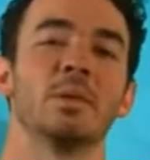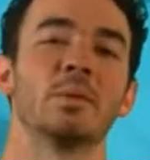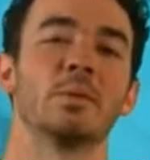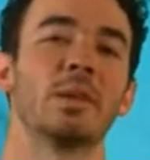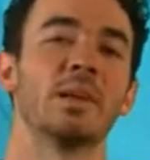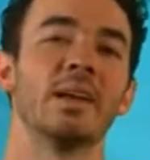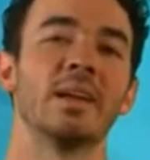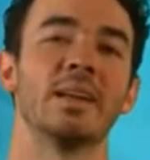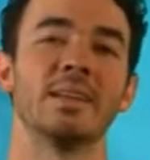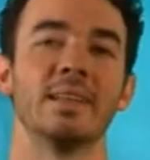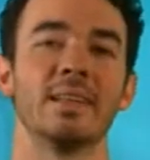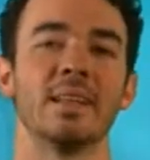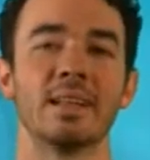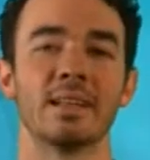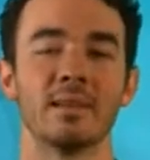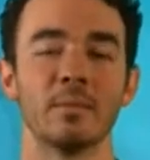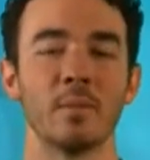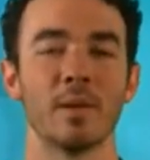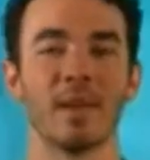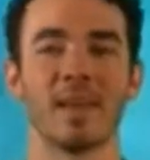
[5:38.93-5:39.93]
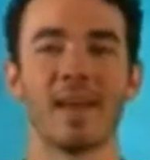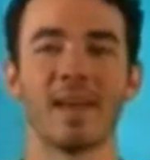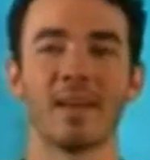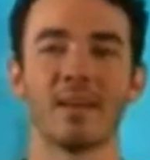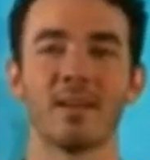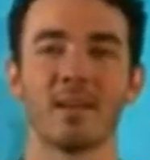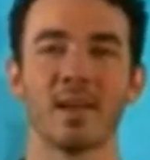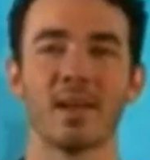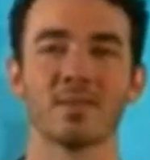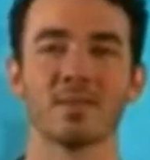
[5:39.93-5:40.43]
We all need a little bit of that
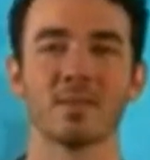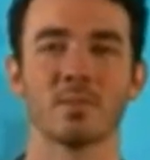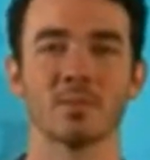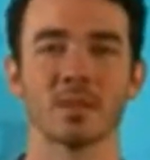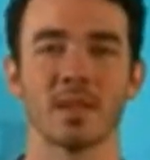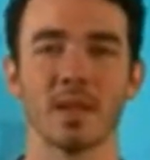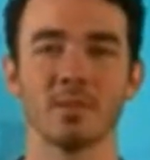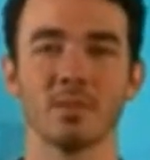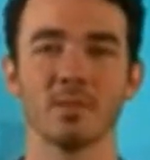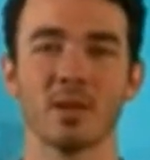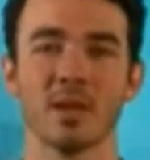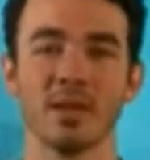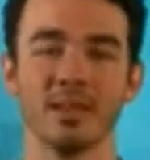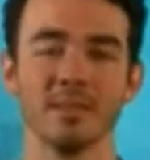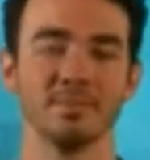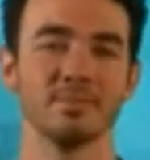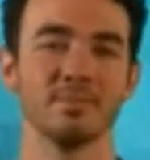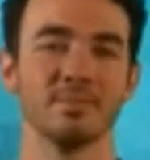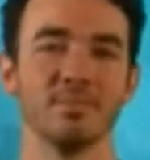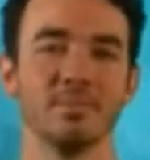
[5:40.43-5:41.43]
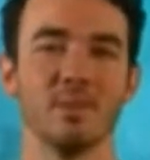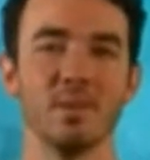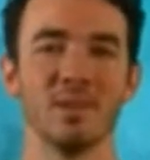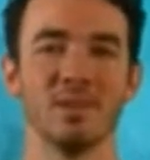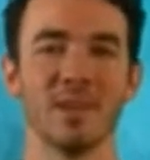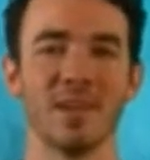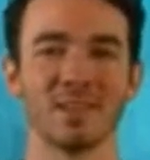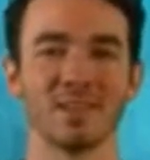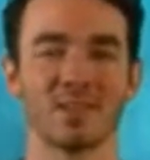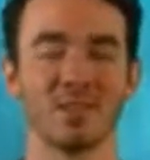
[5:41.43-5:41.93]
in our life sometimes, right?
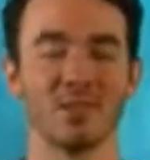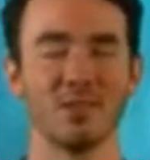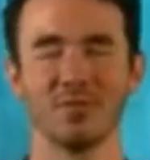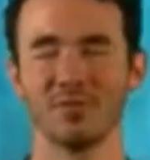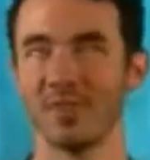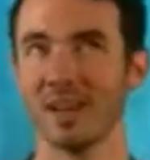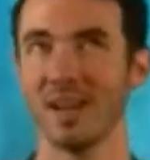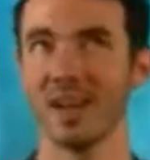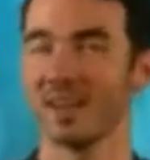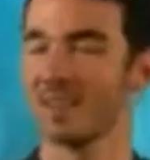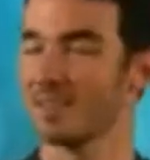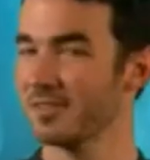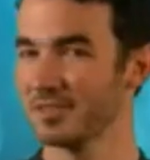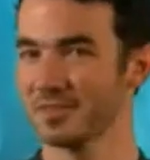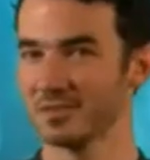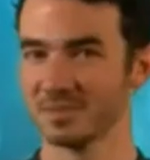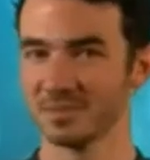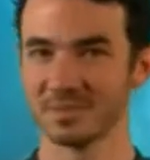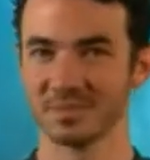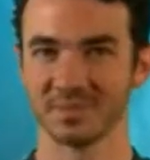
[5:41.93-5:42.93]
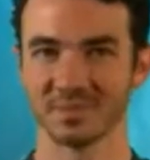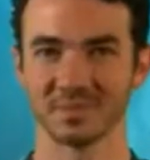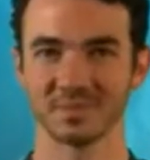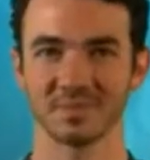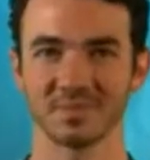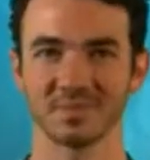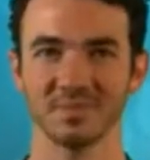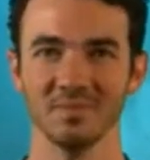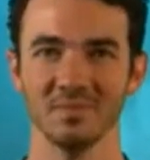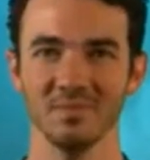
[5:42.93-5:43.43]
Moving on to Q5.
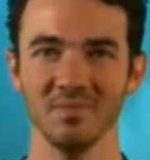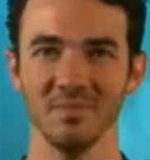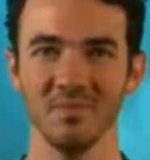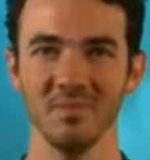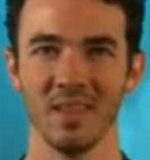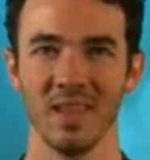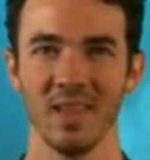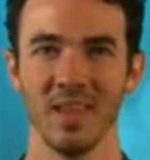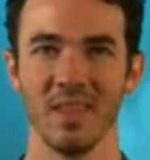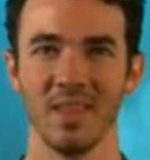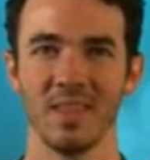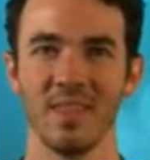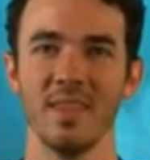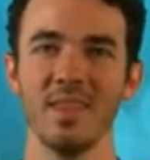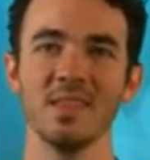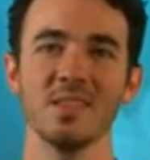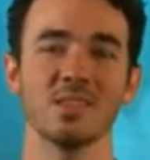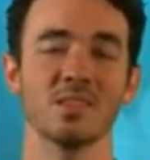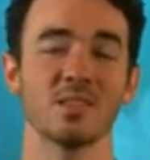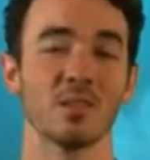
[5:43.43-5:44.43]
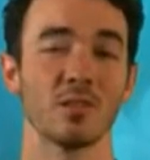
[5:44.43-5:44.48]
This